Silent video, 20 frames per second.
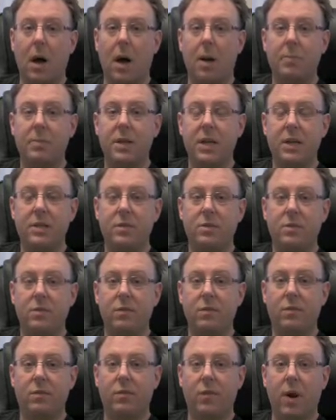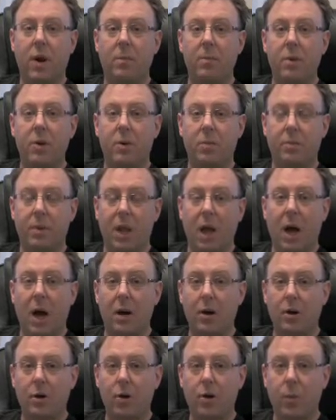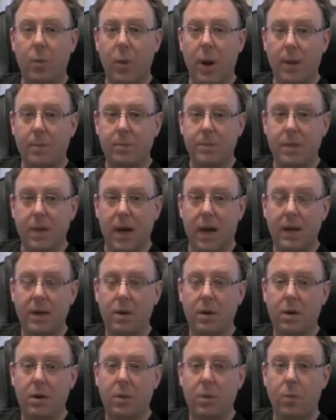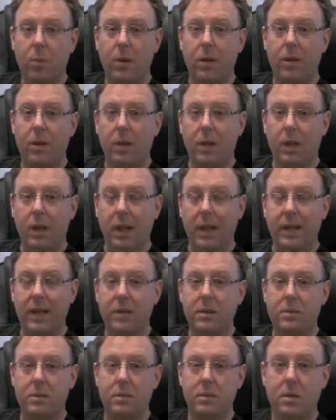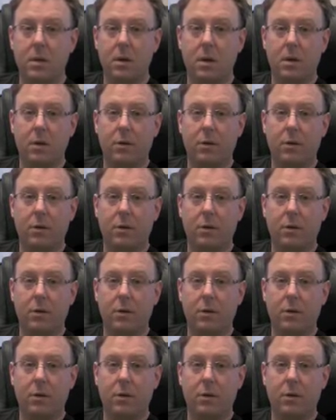updates from your blog or your website with links